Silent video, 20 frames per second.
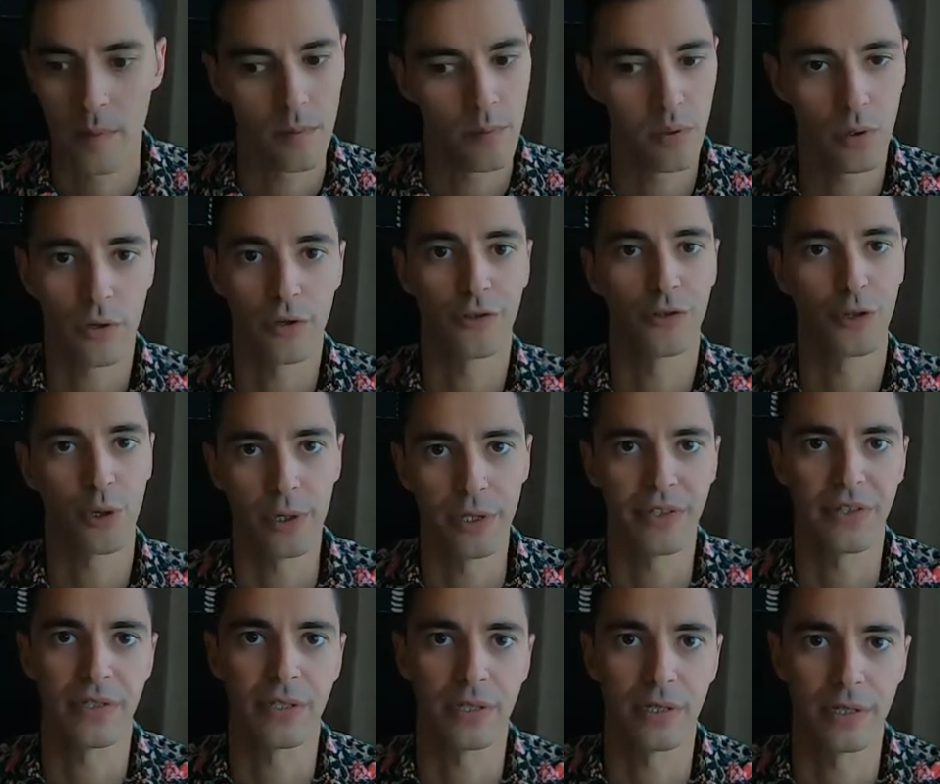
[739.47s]
Poor
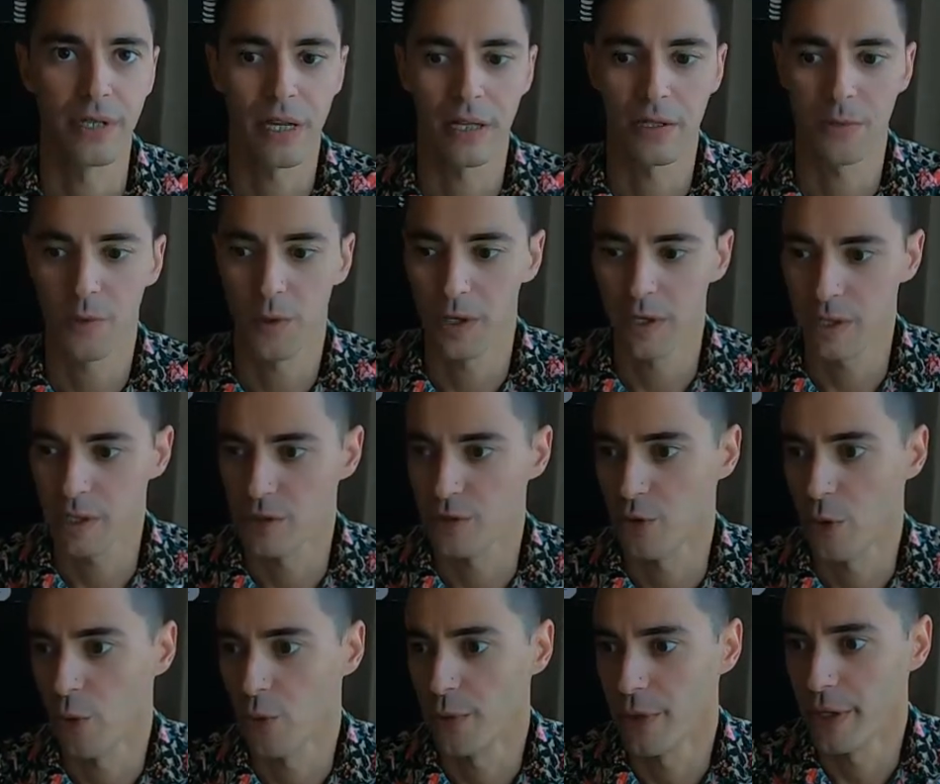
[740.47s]
choices. That's what it is.
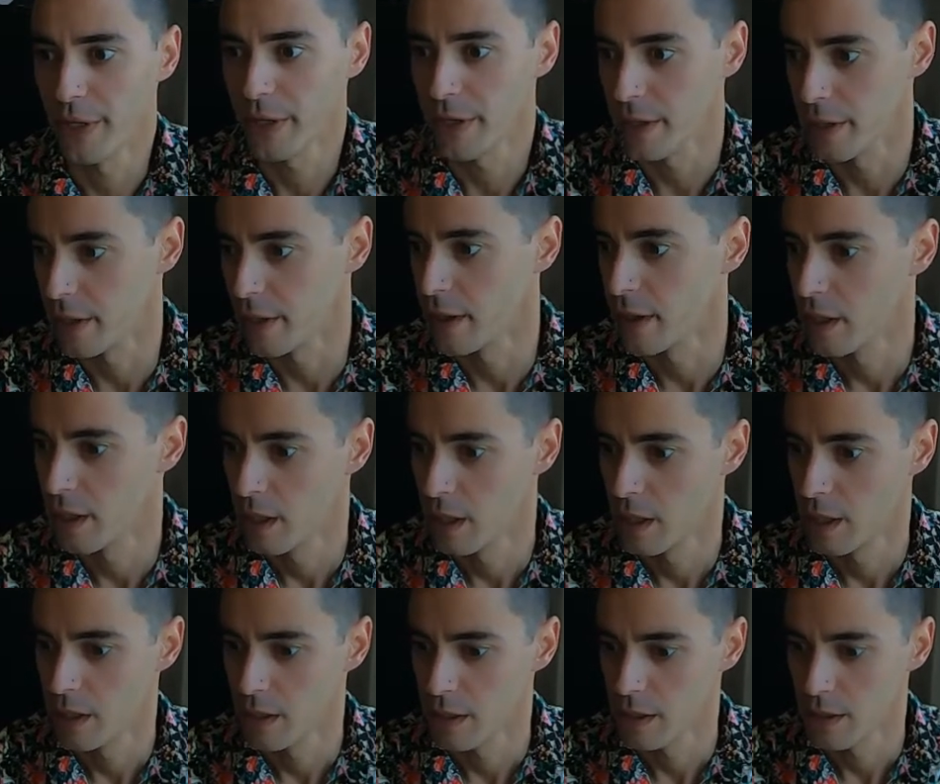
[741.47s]
Don't eat
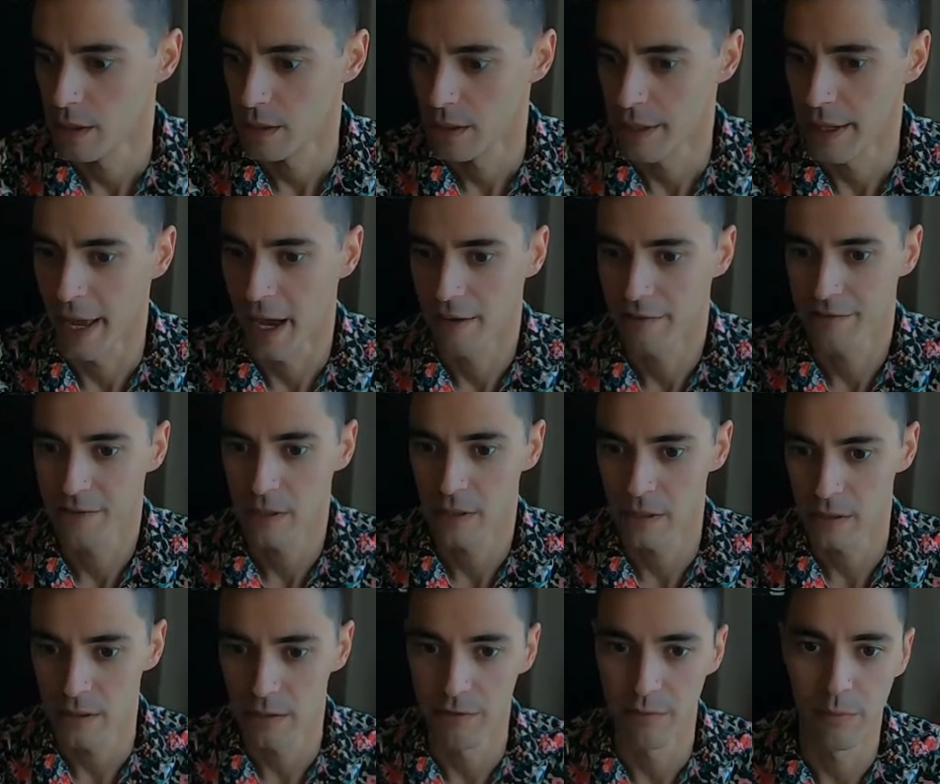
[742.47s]
the
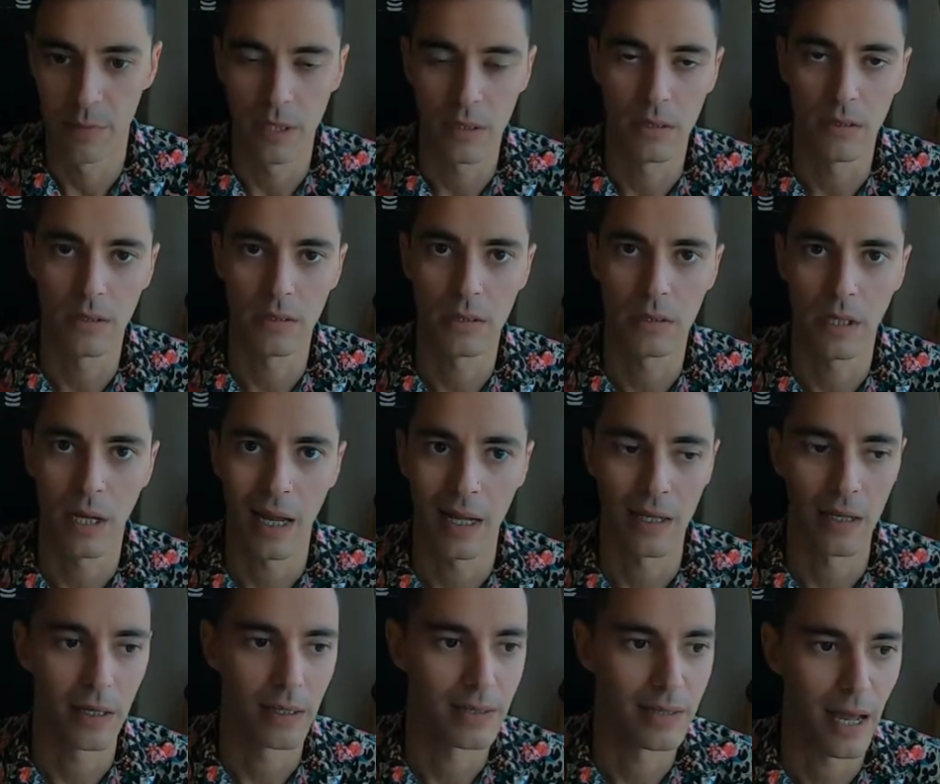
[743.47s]
heftiest of meals at
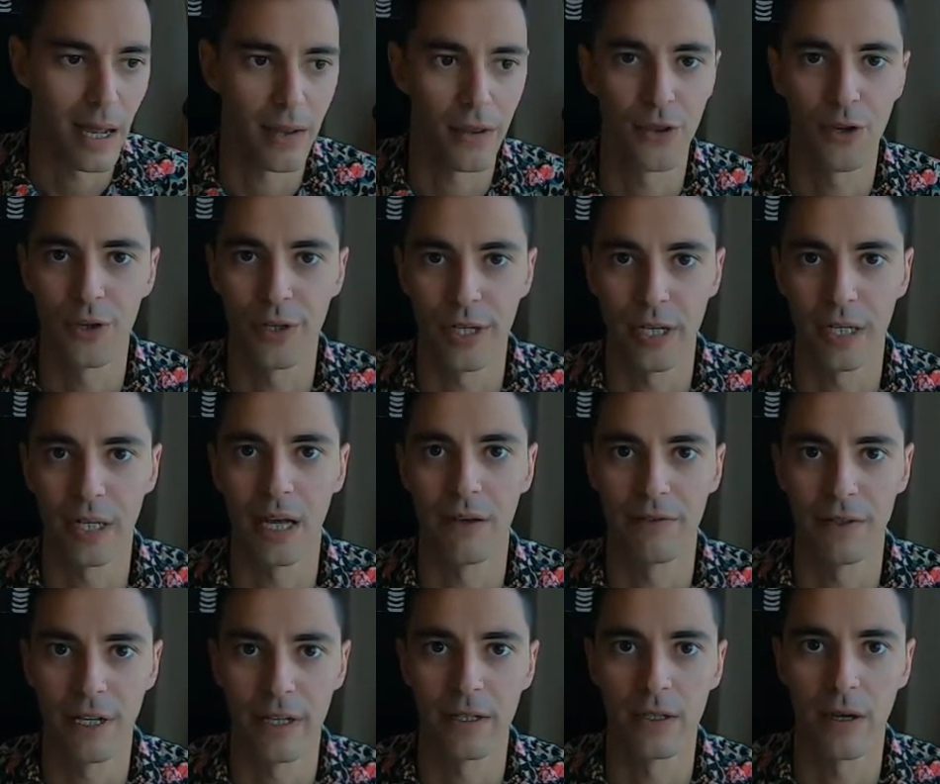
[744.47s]
like 10:30,
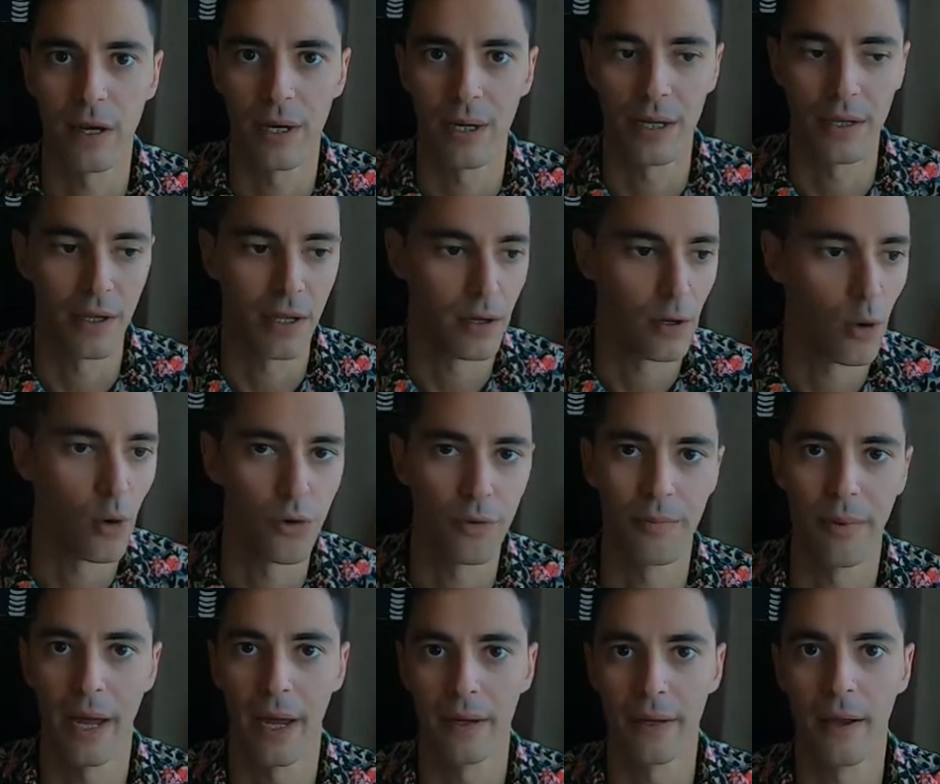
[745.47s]
11 at night and then go to
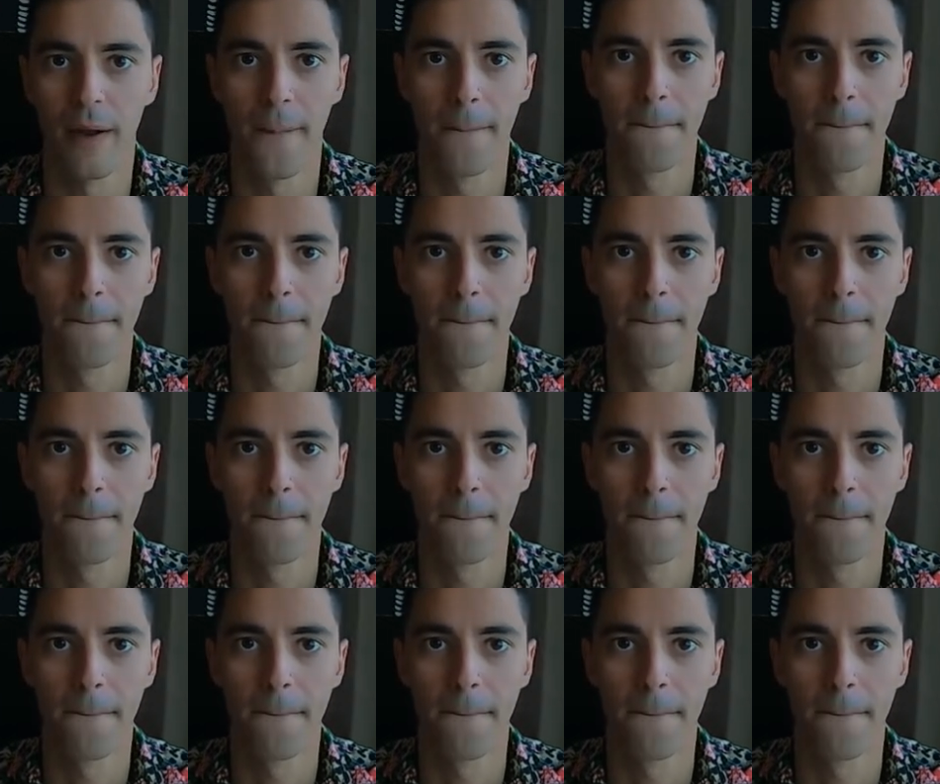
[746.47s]
bed.